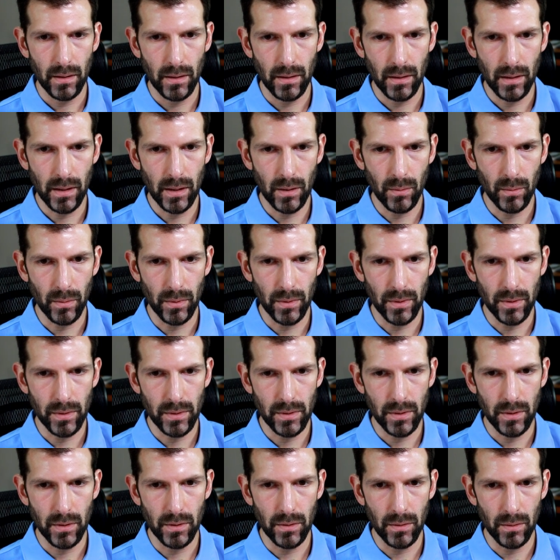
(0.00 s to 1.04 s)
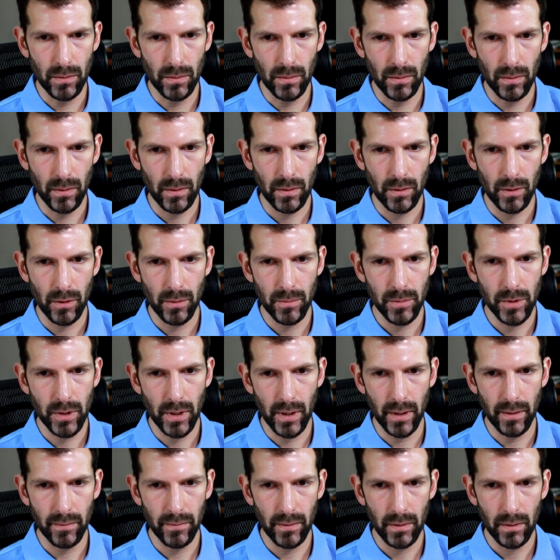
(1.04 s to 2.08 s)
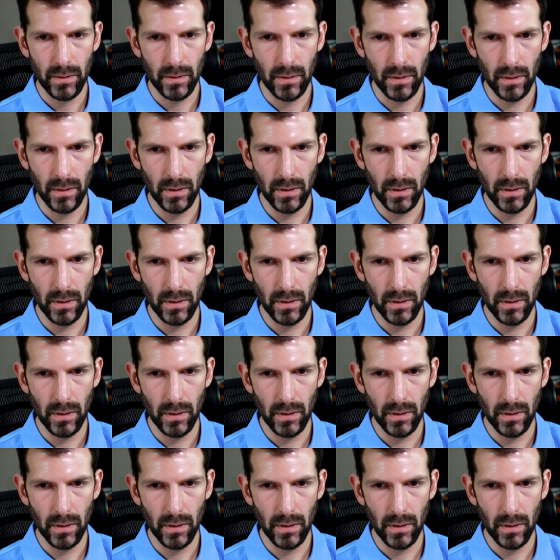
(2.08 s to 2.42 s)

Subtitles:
equals new Chrome driver.